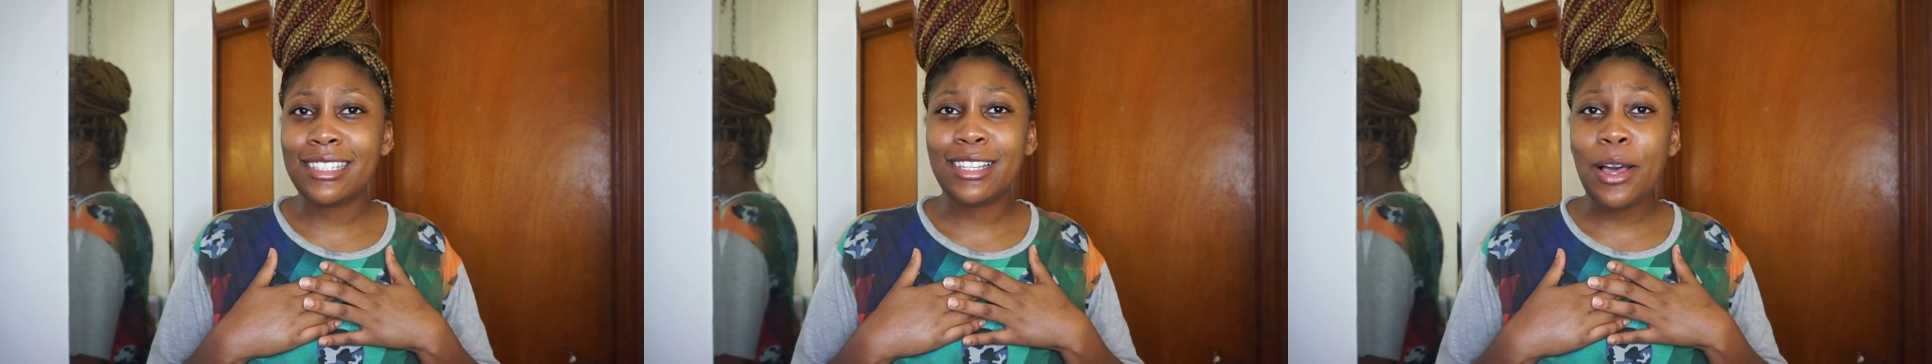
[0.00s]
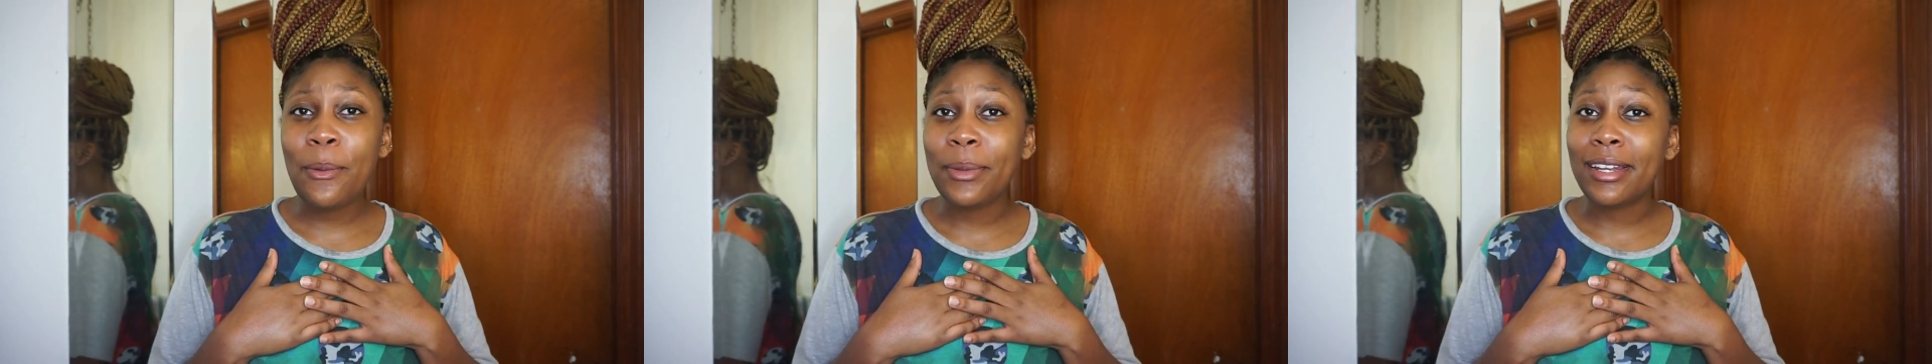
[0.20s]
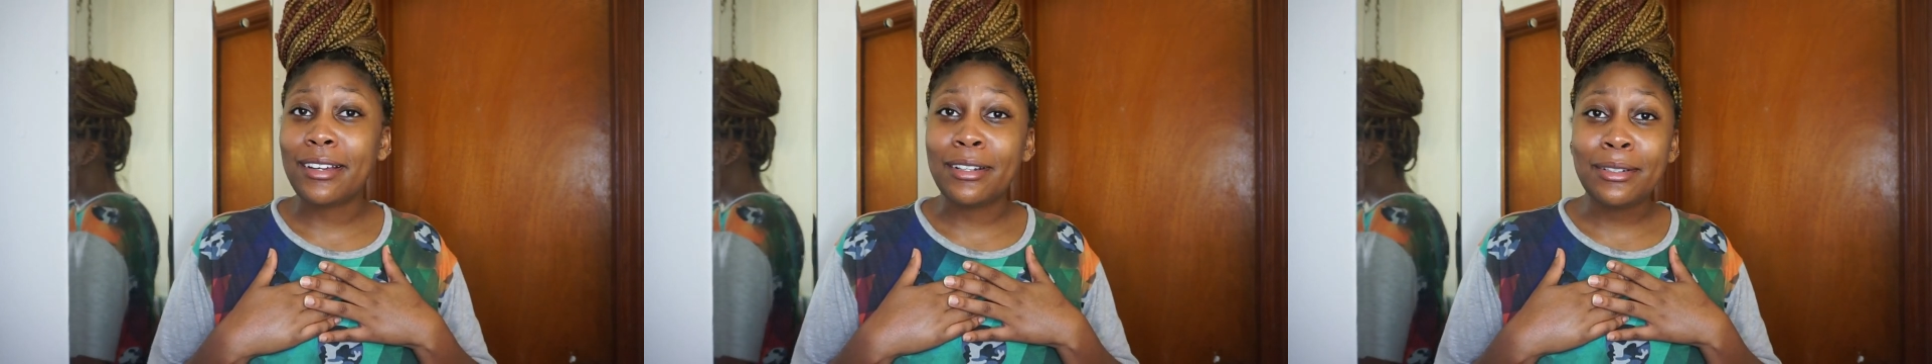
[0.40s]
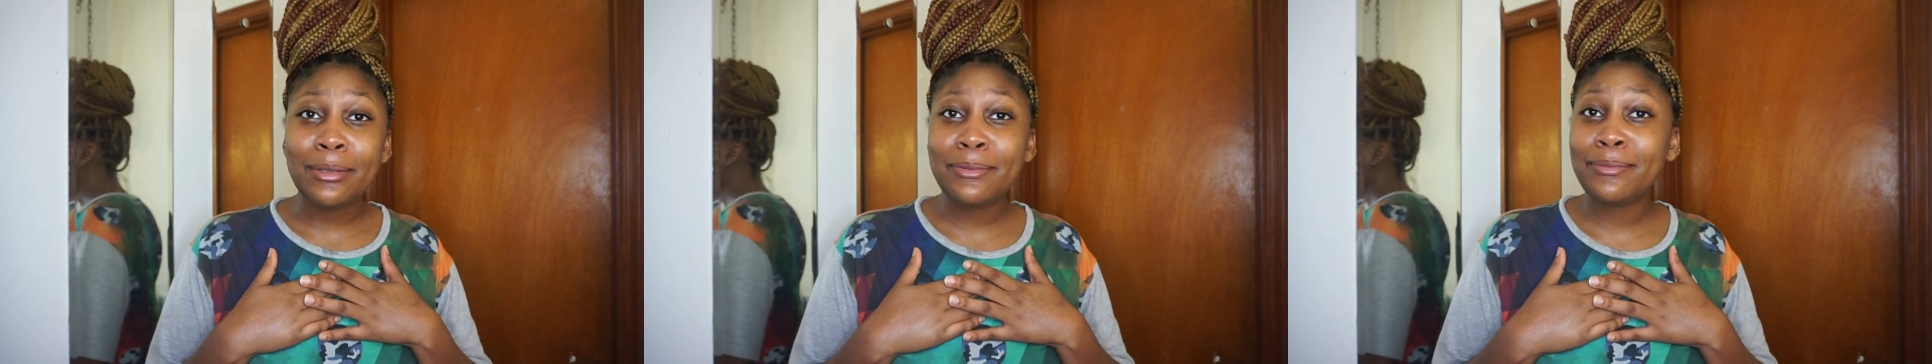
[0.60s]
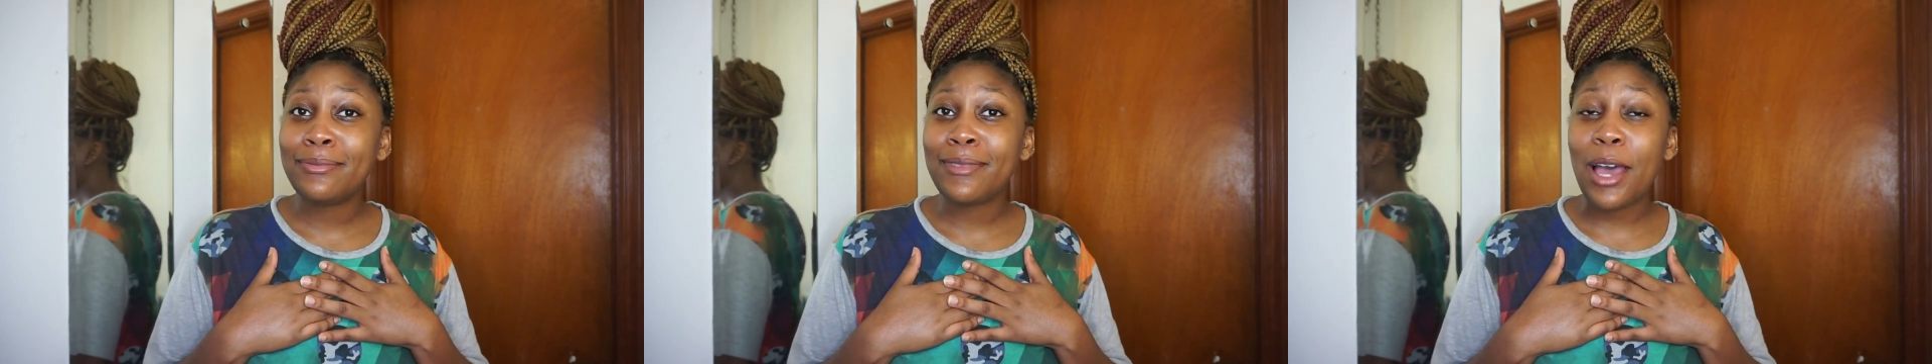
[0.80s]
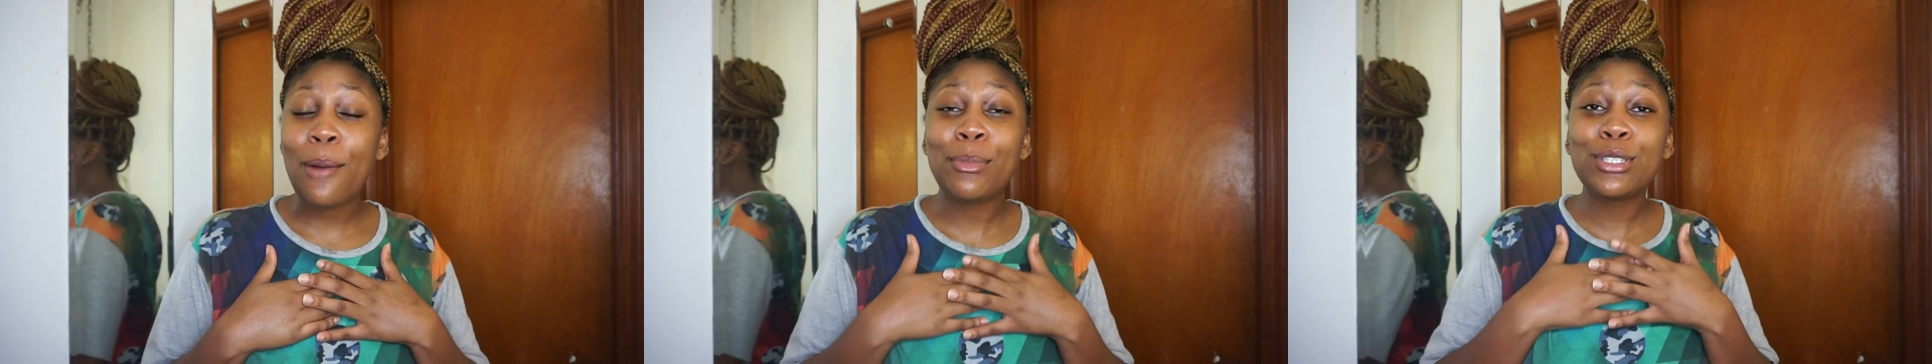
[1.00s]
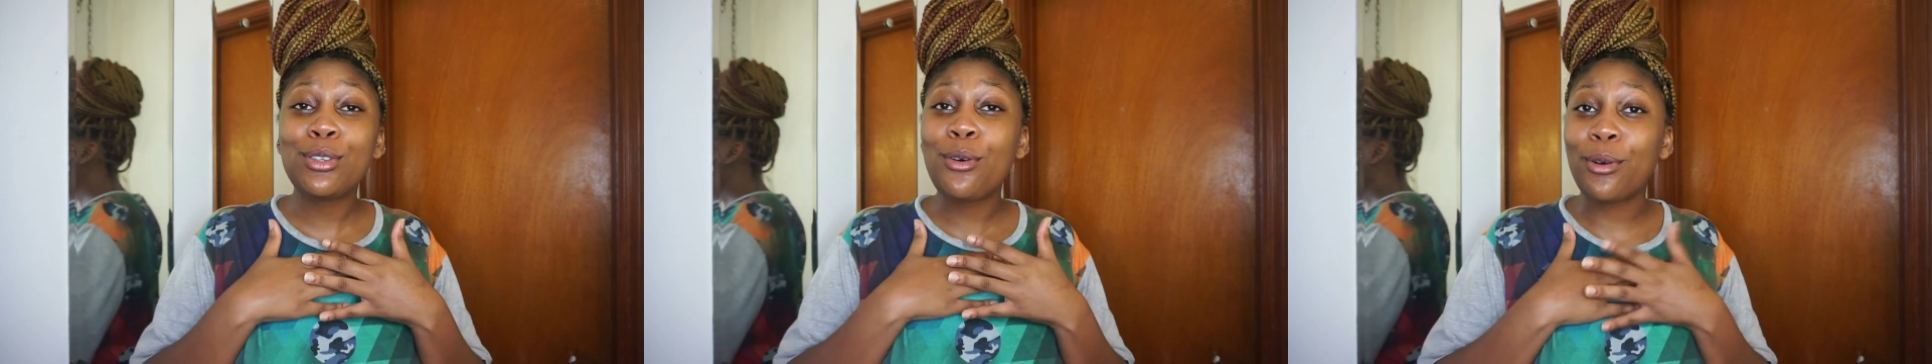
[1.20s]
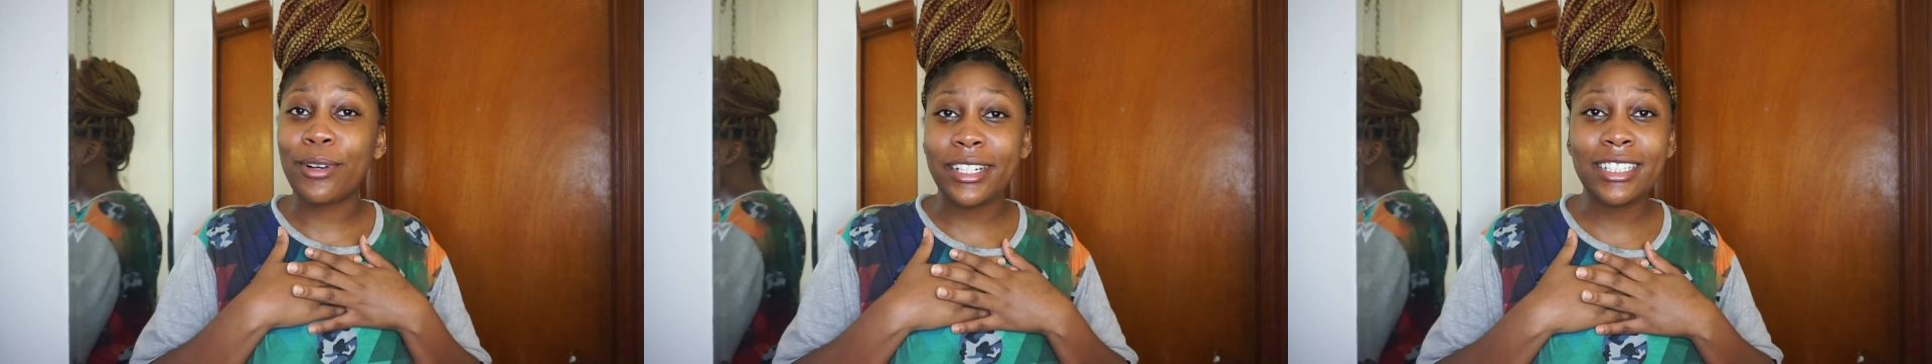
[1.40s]
coming up. I'm a
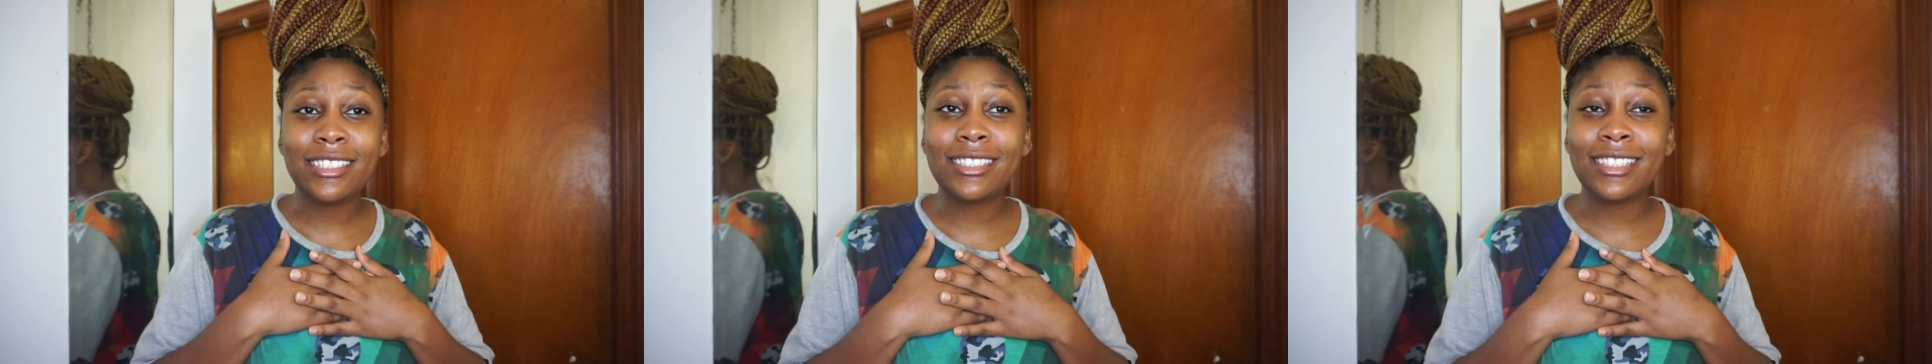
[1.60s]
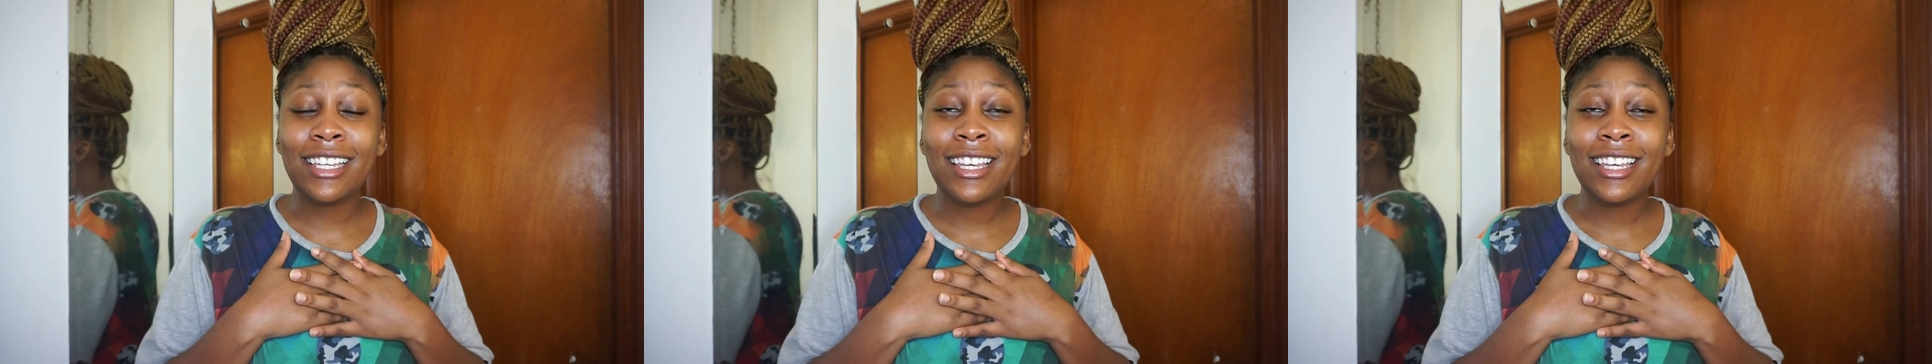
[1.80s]
Taurus.